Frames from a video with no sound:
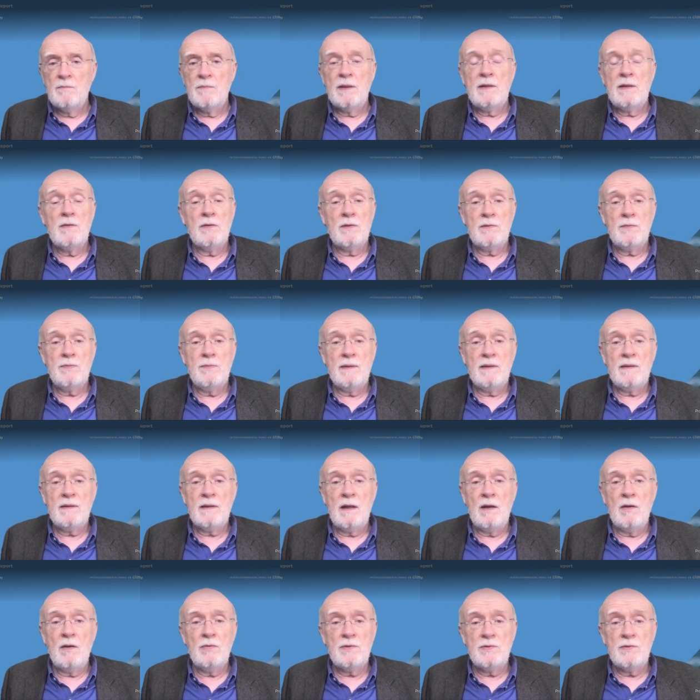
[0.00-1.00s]
because mm -hmm.
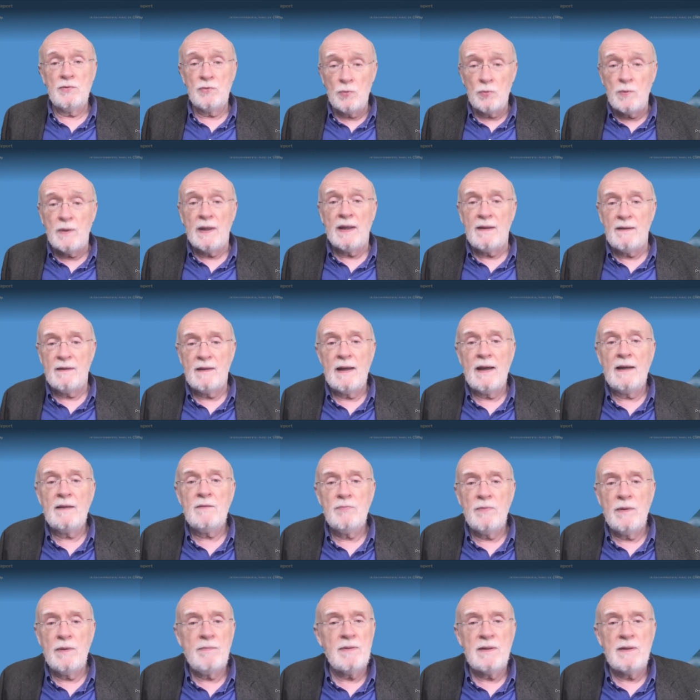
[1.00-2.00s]
without doing
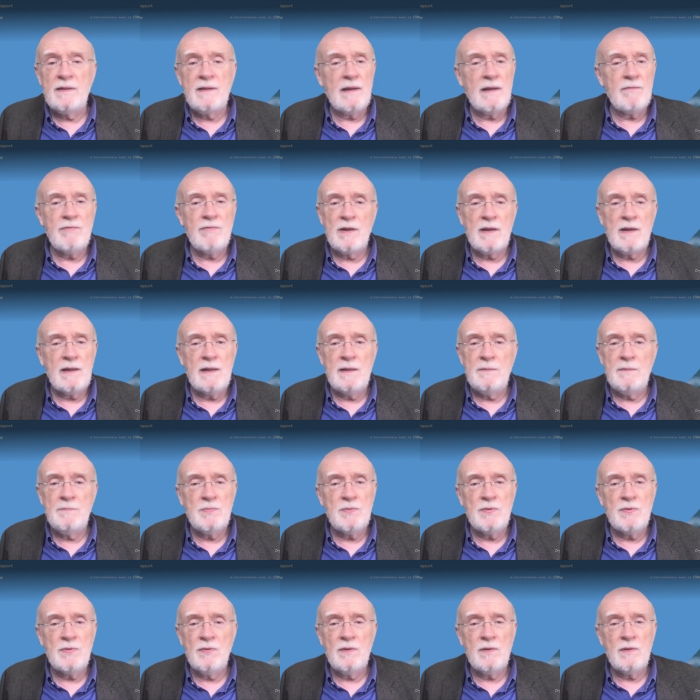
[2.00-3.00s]
that, we will never keep
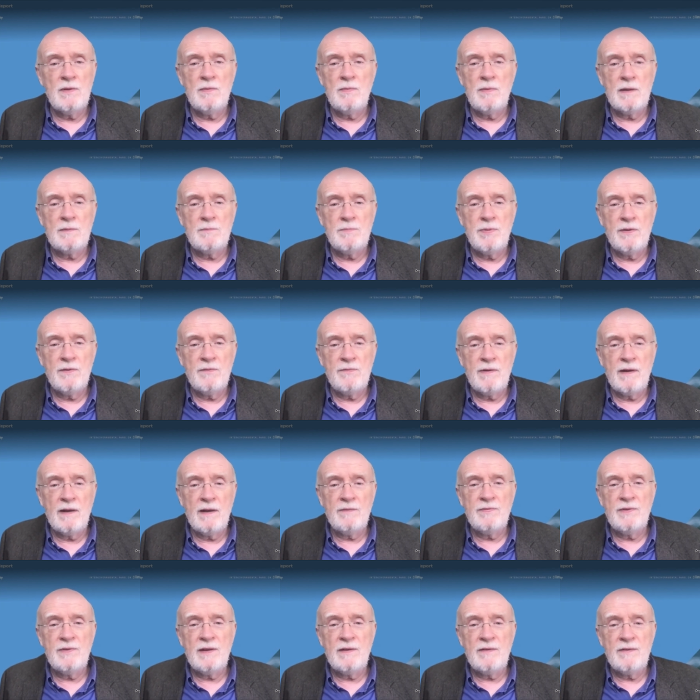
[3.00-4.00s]
to the
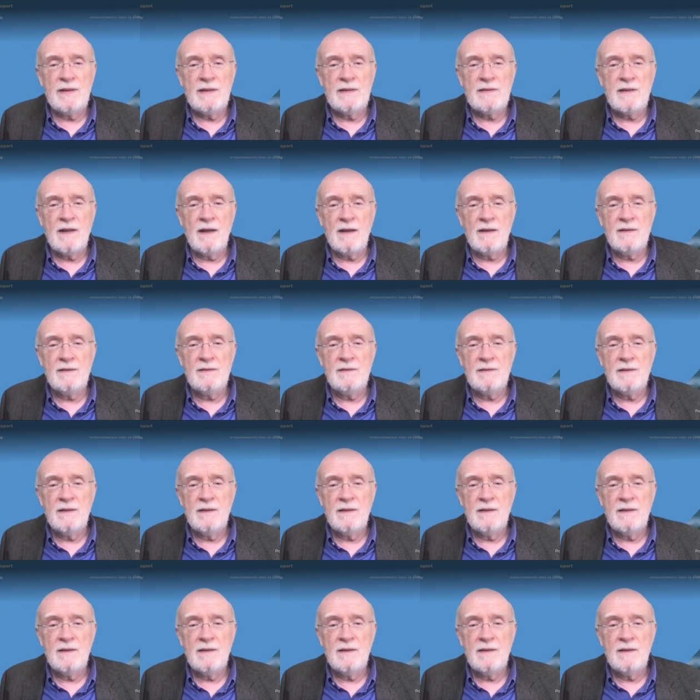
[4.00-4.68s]
1.5 degree target.